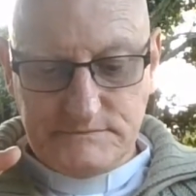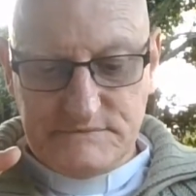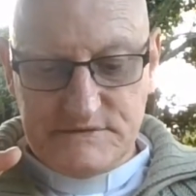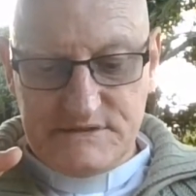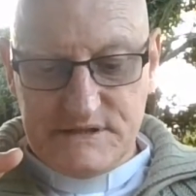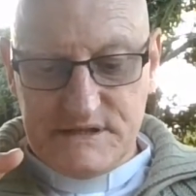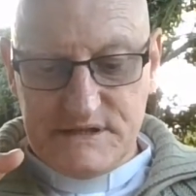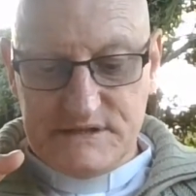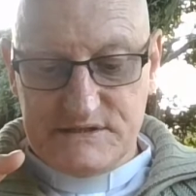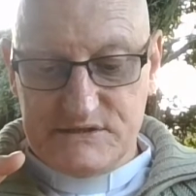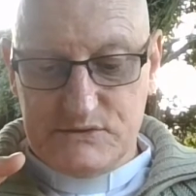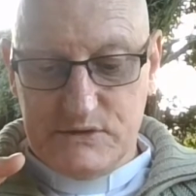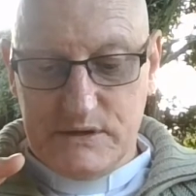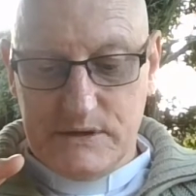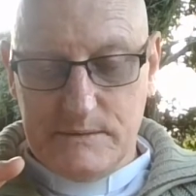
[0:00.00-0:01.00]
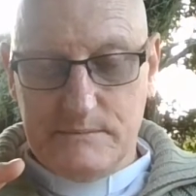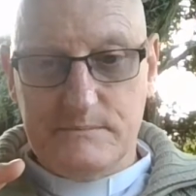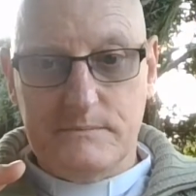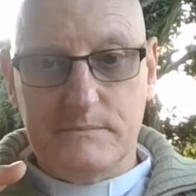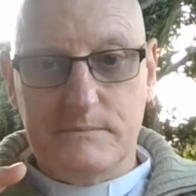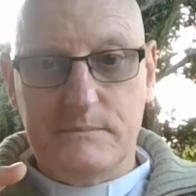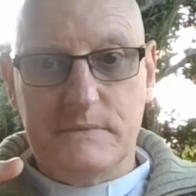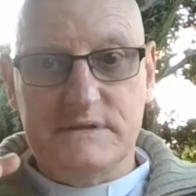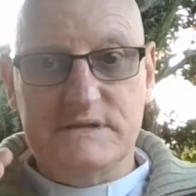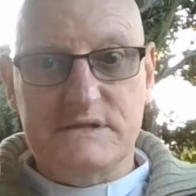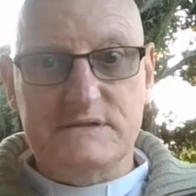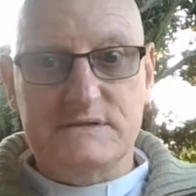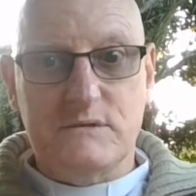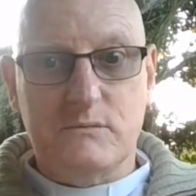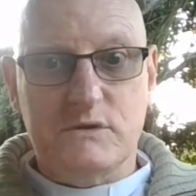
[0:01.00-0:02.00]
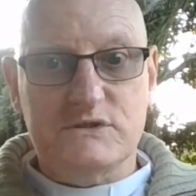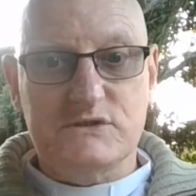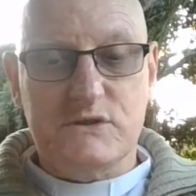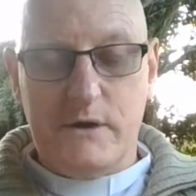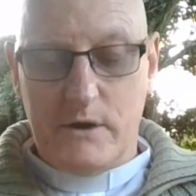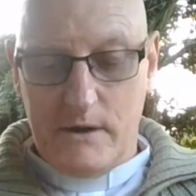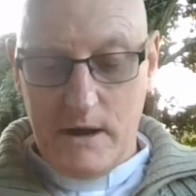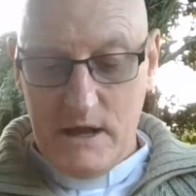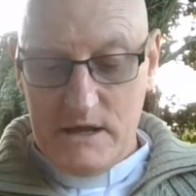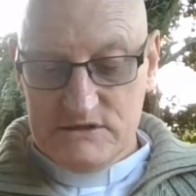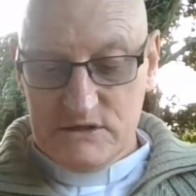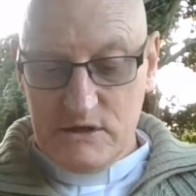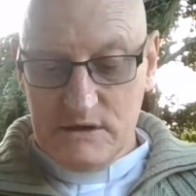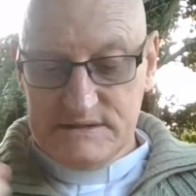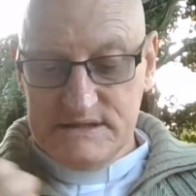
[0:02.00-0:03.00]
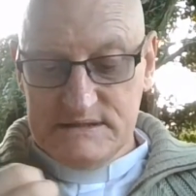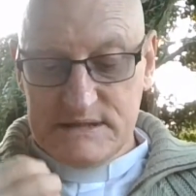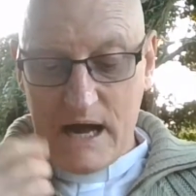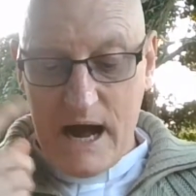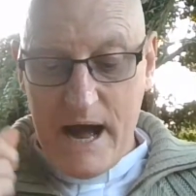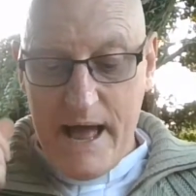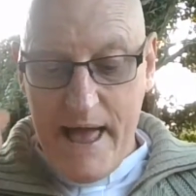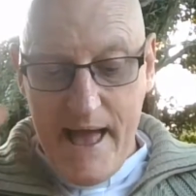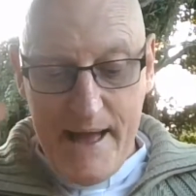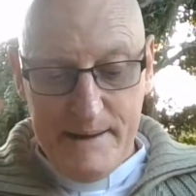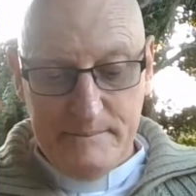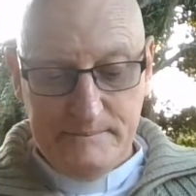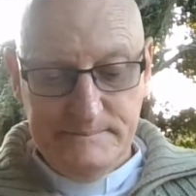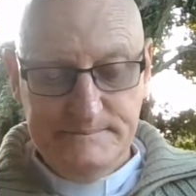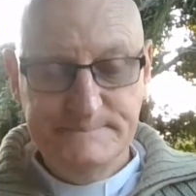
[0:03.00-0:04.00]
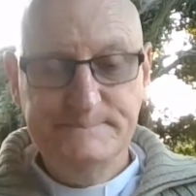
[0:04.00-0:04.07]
says to him, he says, what's going on? So God says, I am